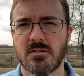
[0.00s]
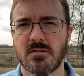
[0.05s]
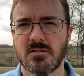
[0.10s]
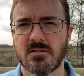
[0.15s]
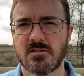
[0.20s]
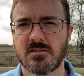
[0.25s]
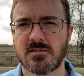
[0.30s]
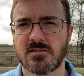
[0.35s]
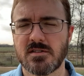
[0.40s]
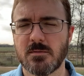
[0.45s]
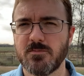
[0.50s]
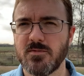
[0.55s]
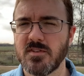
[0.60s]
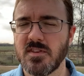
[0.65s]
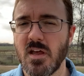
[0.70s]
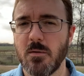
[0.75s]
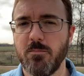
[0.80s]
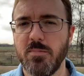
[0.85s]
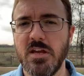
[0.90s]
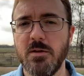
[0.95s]
something
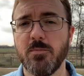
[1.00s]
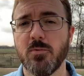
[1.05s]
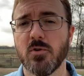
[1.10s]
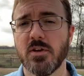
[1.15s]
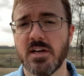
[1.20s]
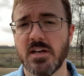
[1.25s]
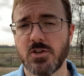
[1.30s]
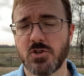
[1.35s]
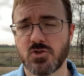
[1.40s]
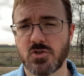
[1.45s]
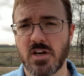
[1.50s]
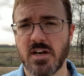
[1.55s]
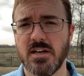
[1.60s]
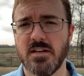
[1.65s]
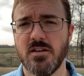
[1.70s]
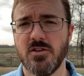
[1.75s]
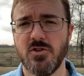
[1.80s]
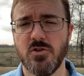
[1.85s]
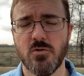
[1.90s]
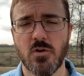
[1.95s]
that people had tried
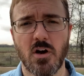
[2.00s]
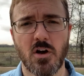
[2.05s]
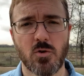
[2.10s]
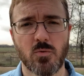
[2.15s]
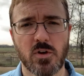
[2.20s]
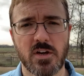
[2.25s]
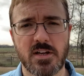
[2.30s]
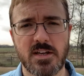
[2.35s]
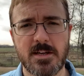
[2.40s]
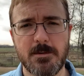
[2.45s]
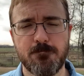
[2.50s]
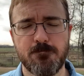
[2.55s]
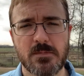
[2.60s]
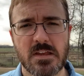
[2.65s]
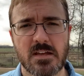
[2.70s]
to do already,